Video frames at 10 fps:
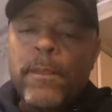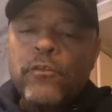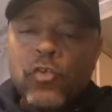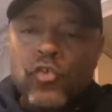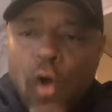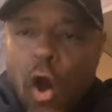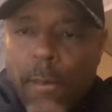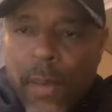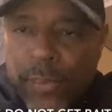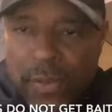So to all
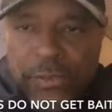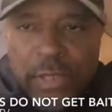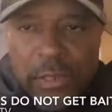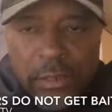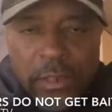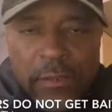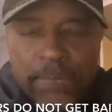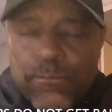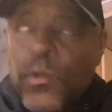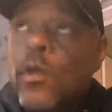my brothers out there,
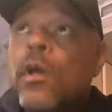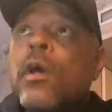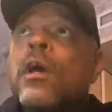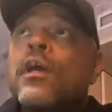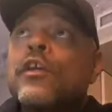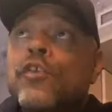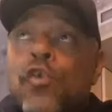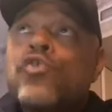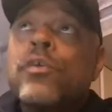use